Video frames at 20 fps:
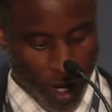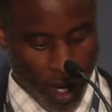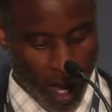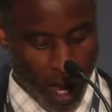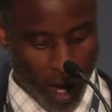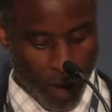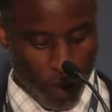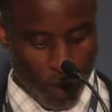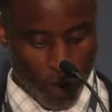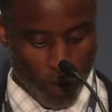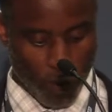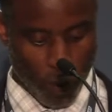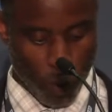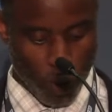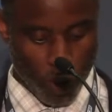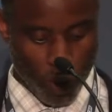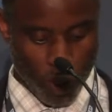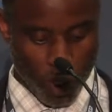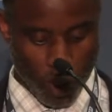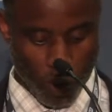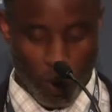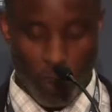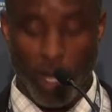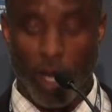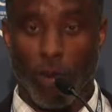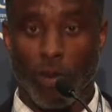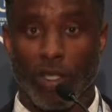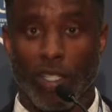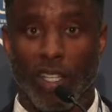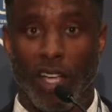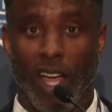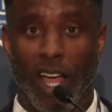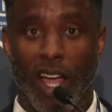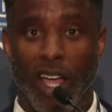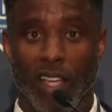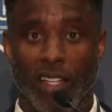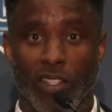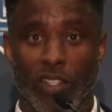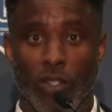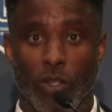I was fortunate when I was in
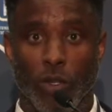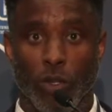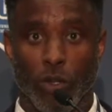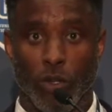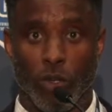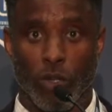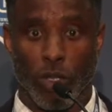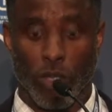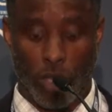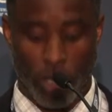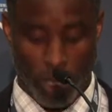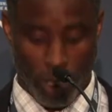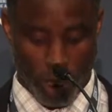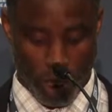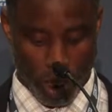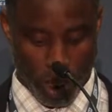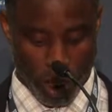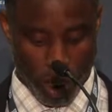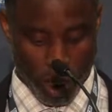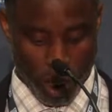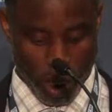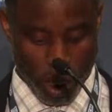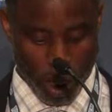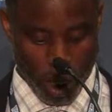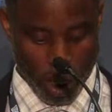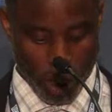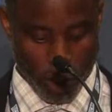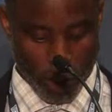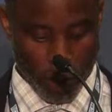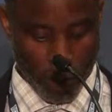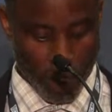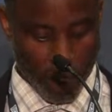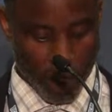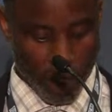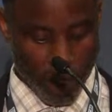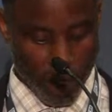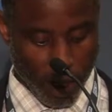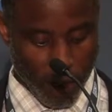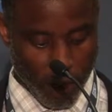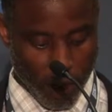high school to meet
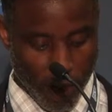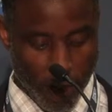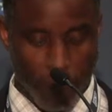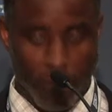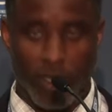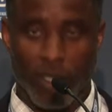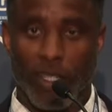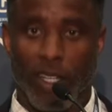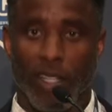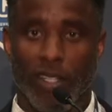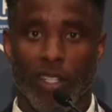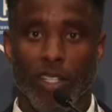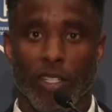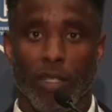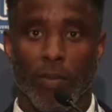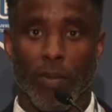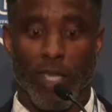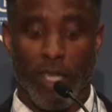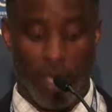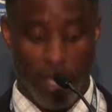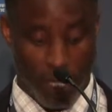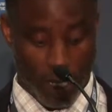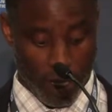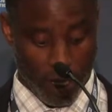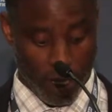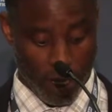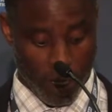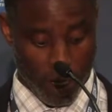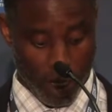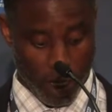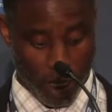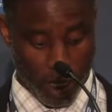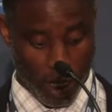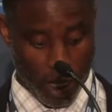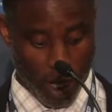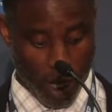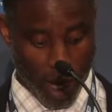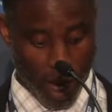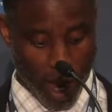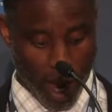another family that took me in.
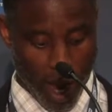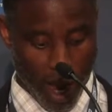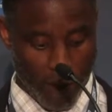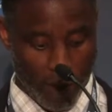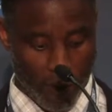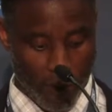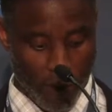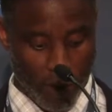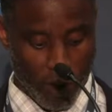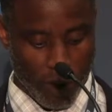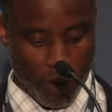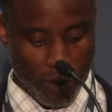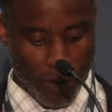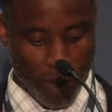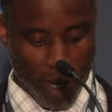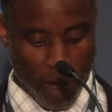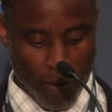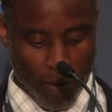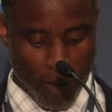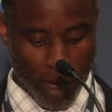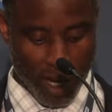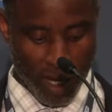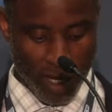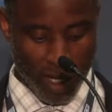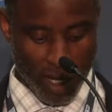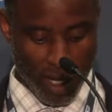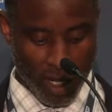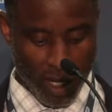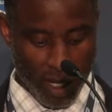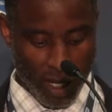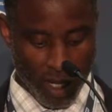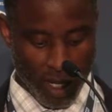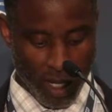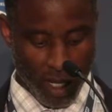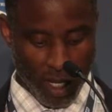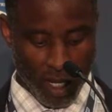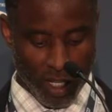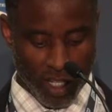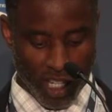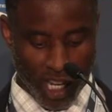I first met Monty
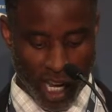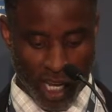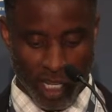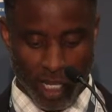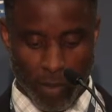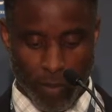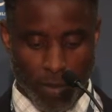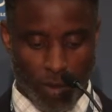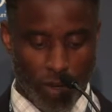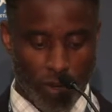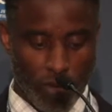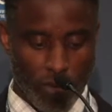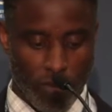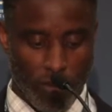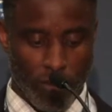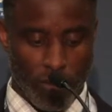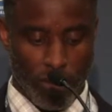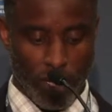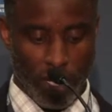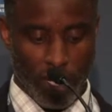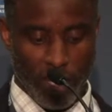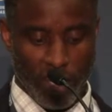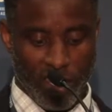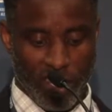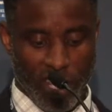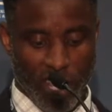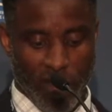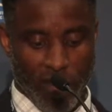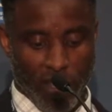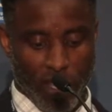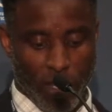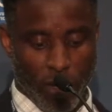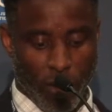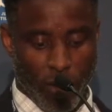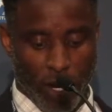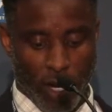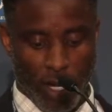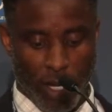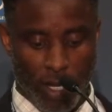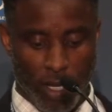and Jackie Broom in the seventh
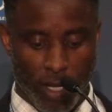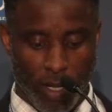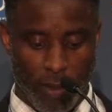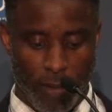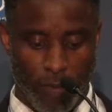grade,